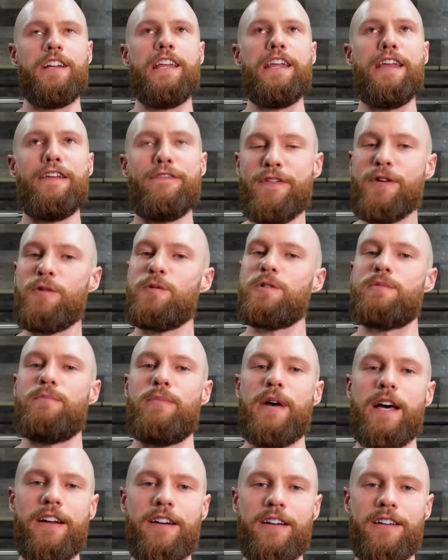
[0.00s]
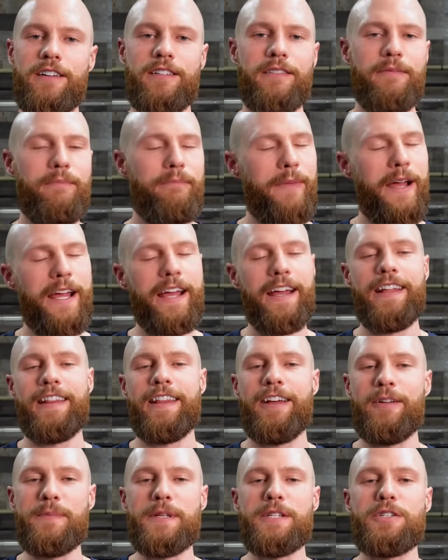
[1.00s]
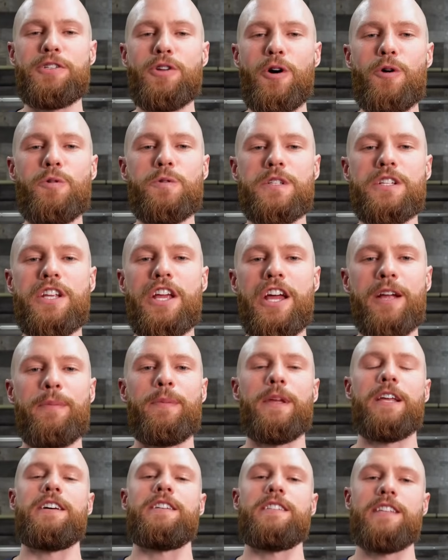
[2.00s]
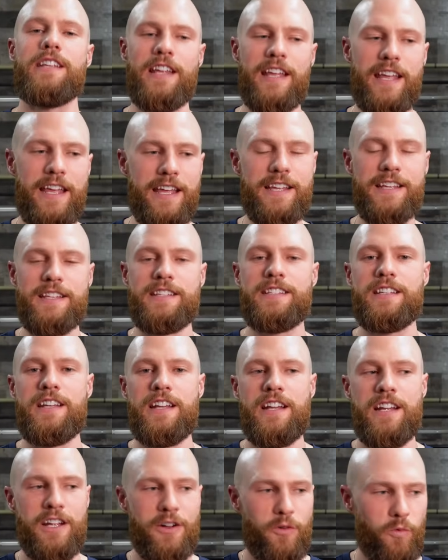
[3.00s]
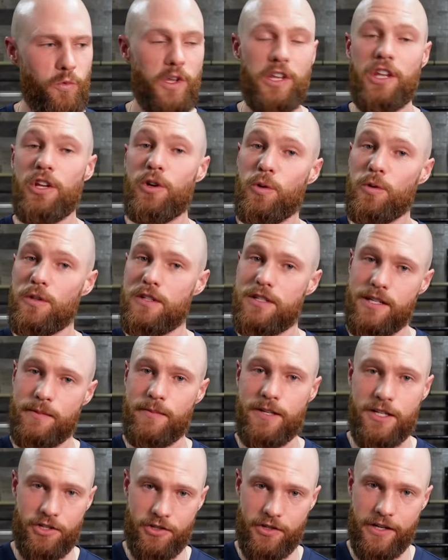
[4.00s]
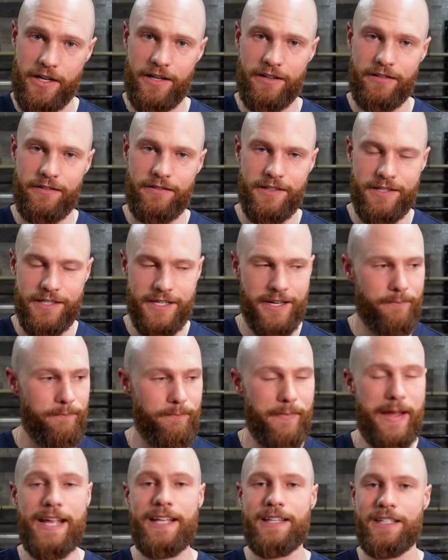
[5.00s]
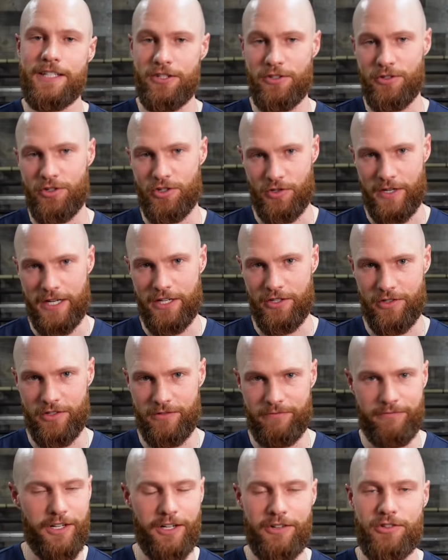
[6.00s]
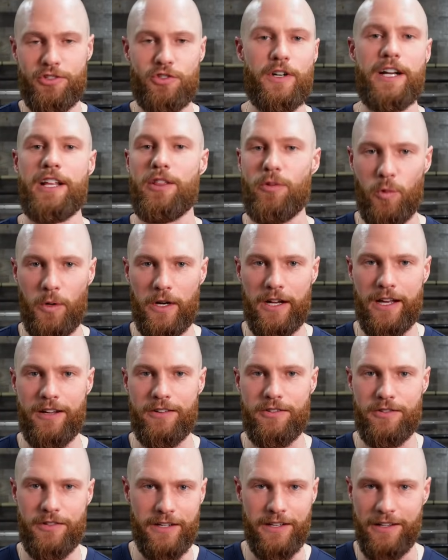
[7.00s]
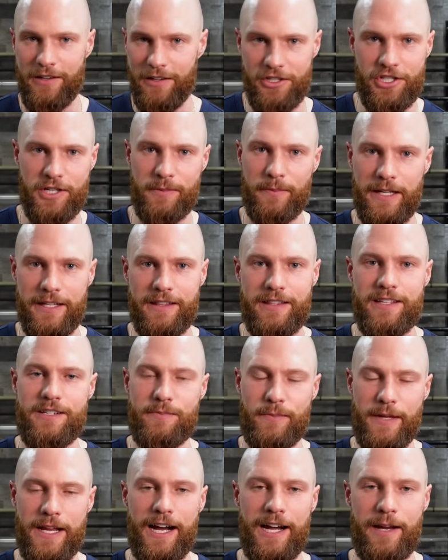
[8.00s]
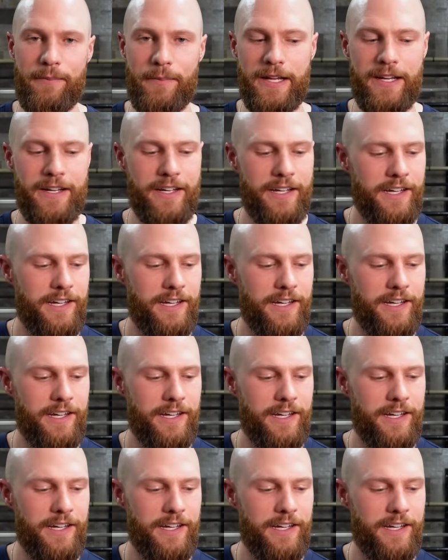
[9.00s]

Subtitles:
If it was better, man, that'd be so sick, because it is really cool to see my strain, because I mainly do strength workouts, right, in the gym like this behind me.